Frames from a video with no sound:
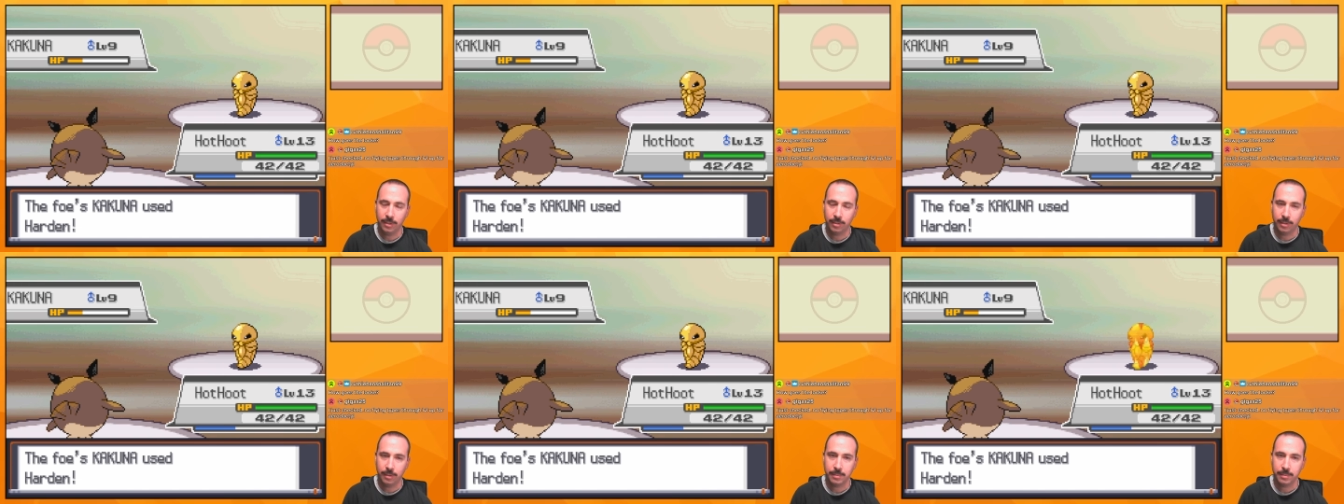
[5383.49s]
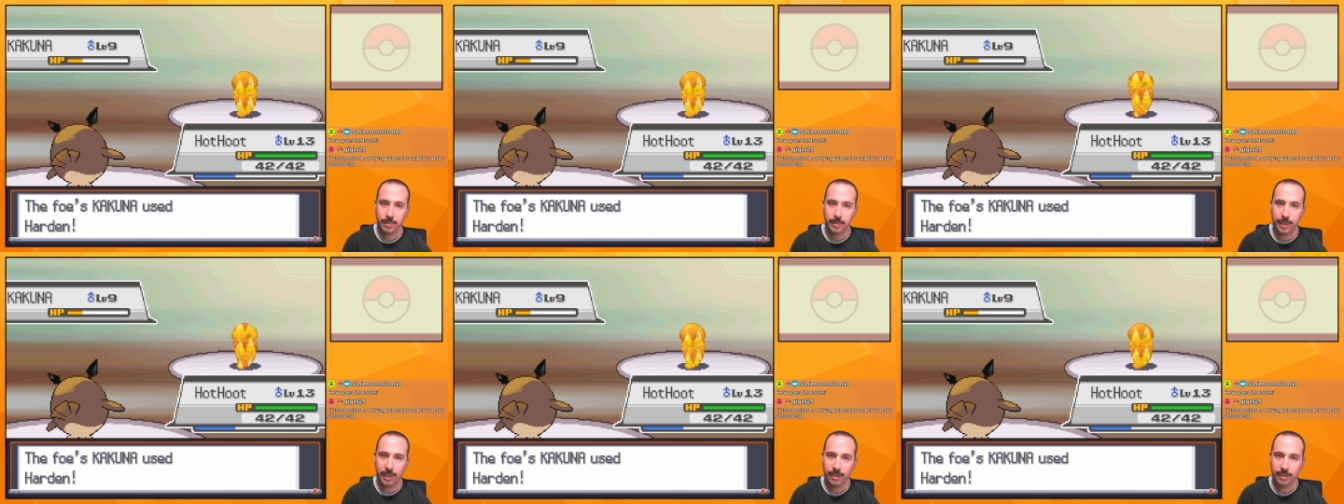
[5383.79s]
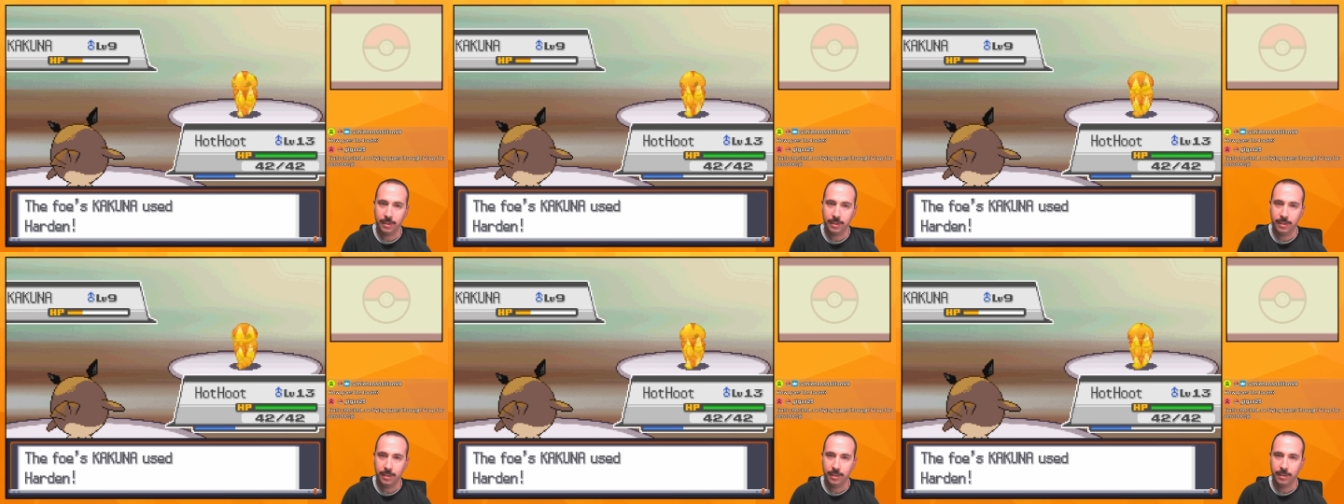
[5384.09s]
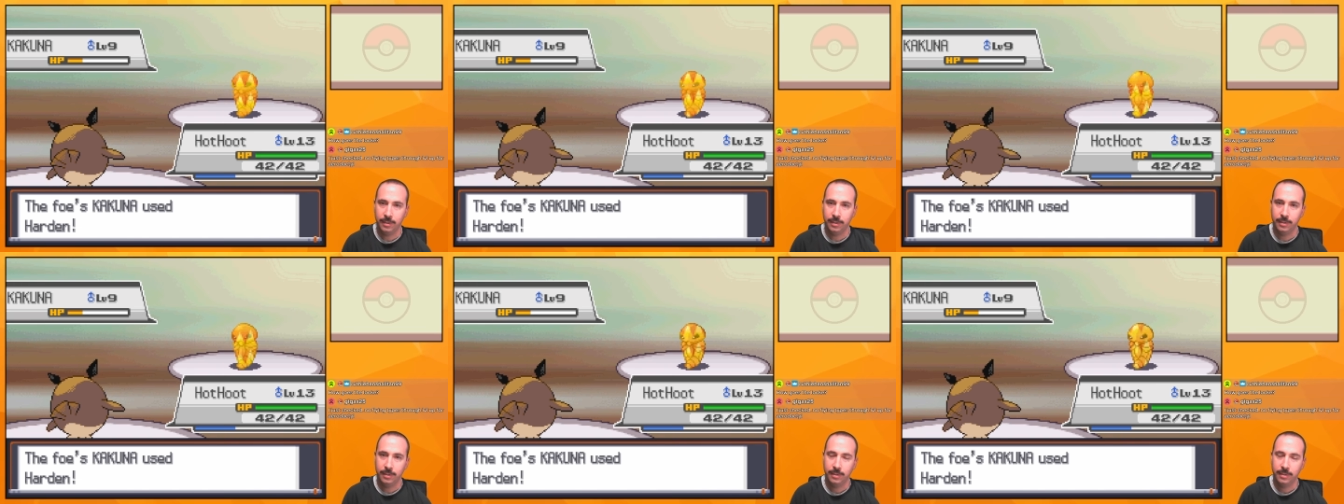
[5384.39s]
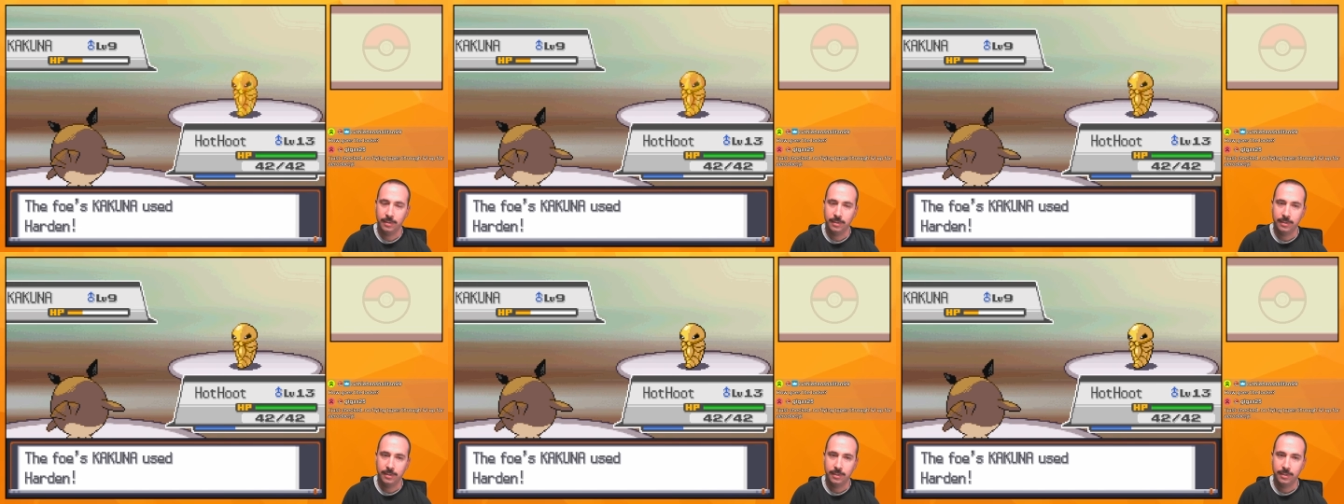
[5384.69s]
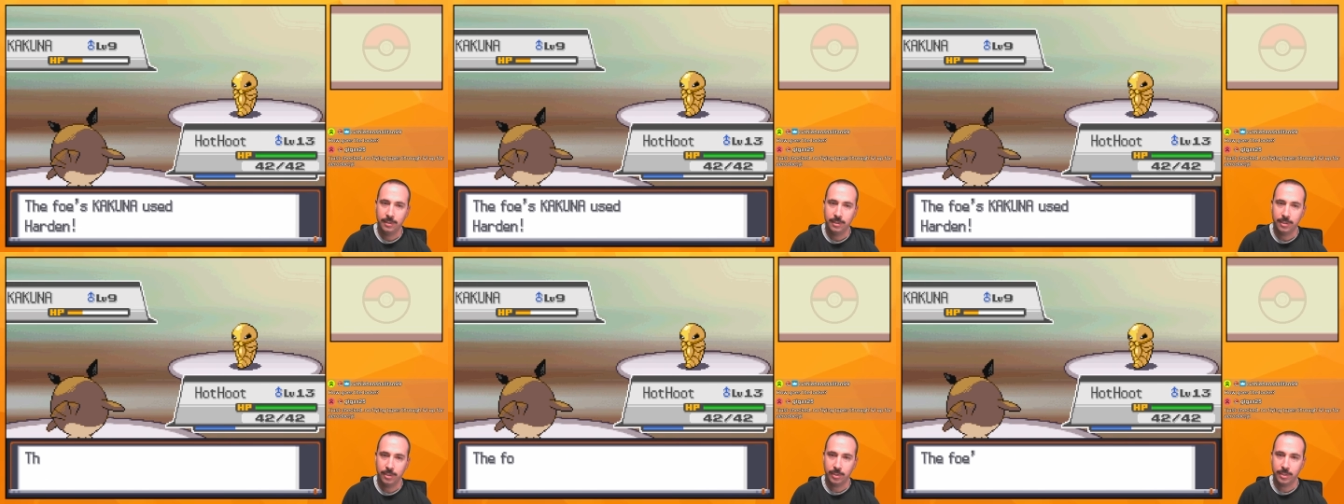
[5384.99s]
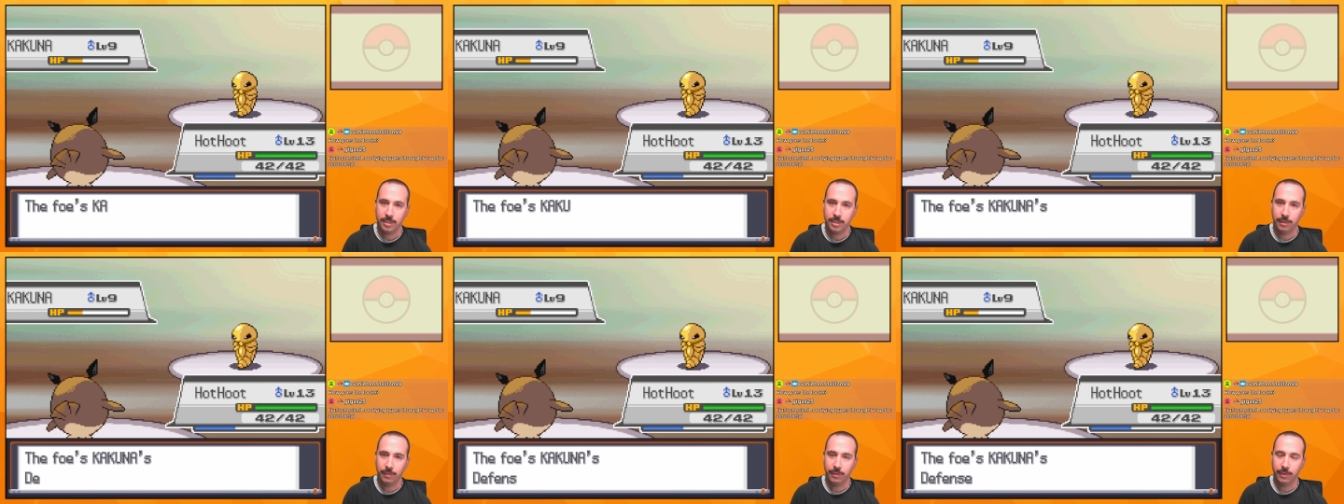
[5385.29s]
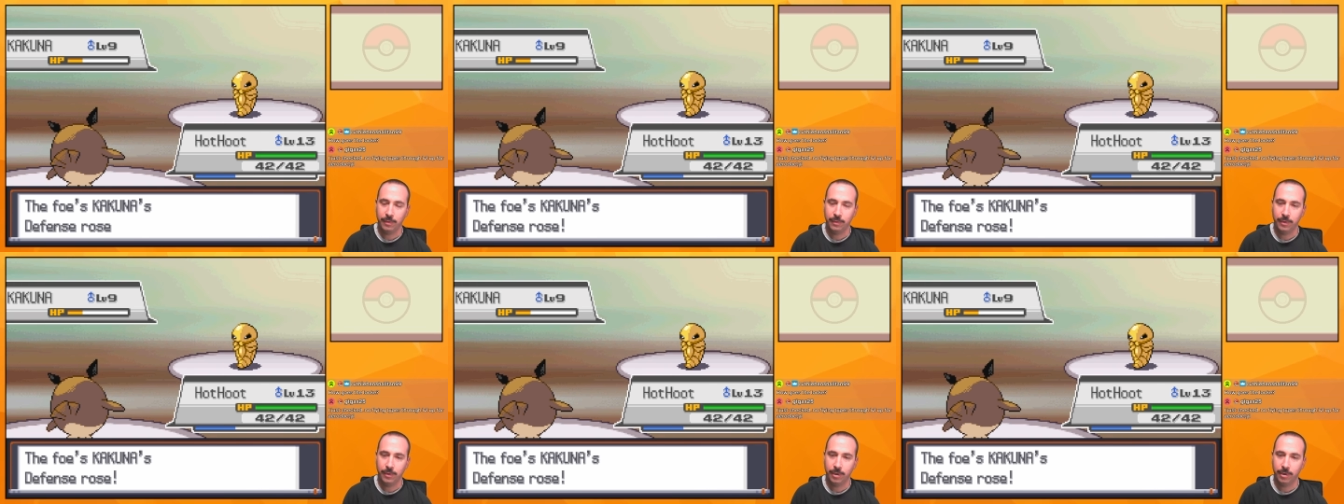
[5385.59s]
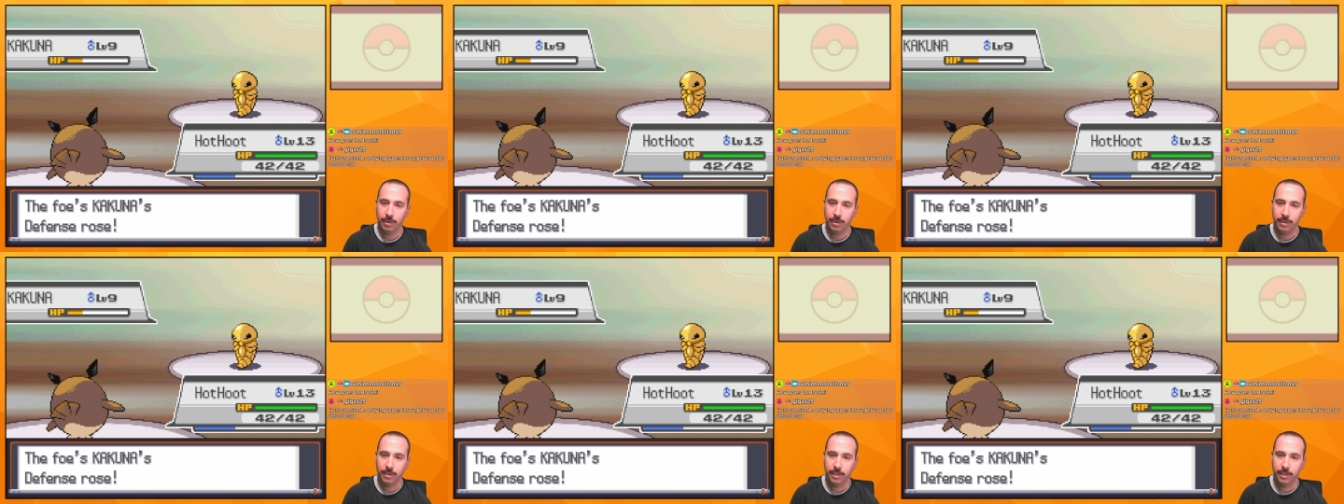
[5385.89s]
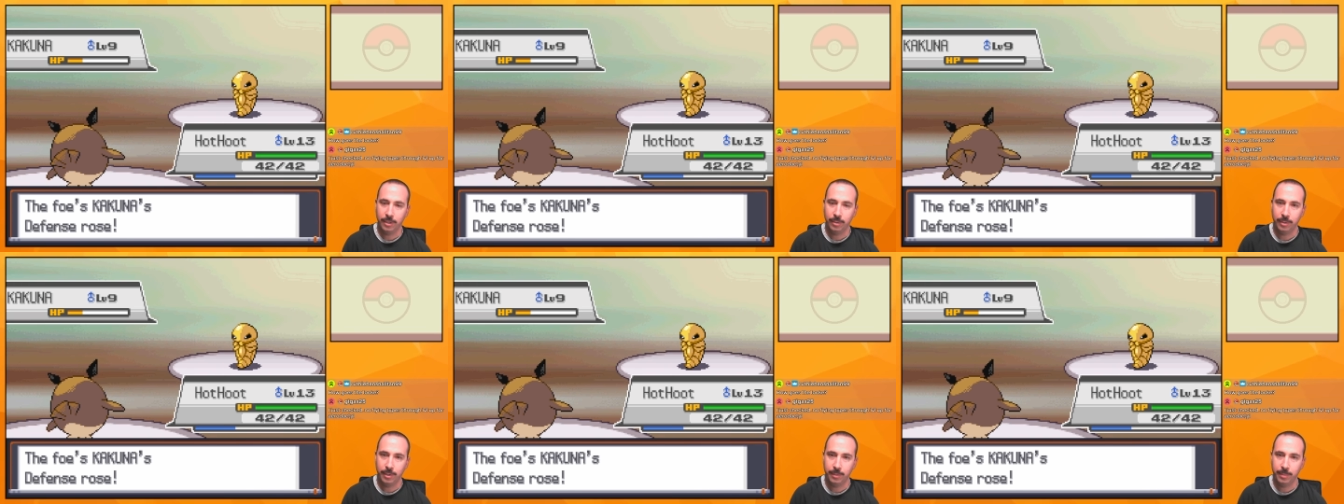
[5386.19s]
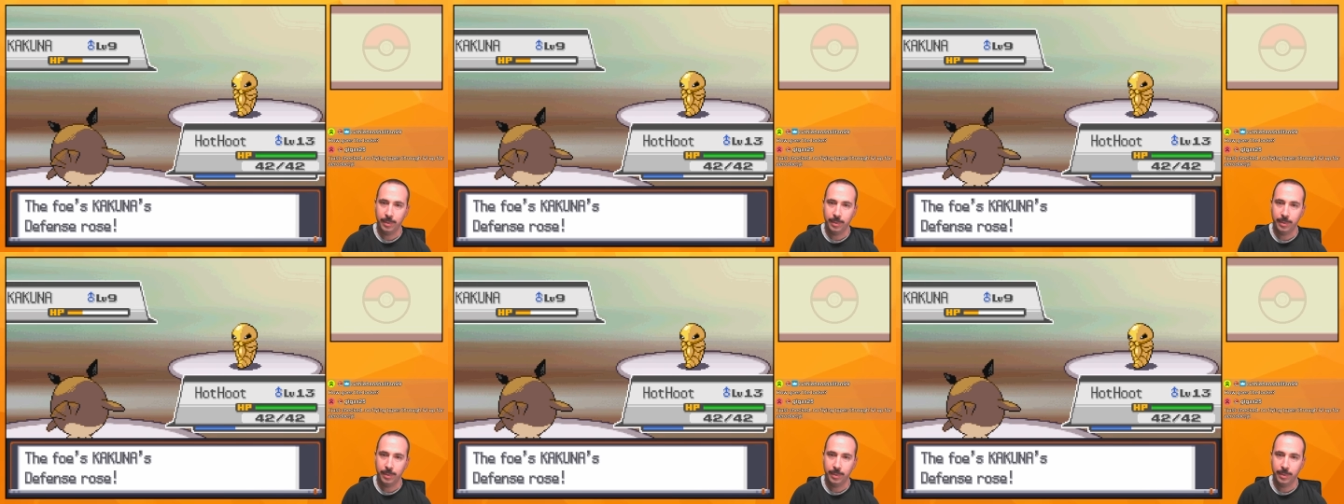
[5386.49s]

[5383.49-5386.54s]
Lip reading: comes back at the end. So it's still very, very hard to deal with.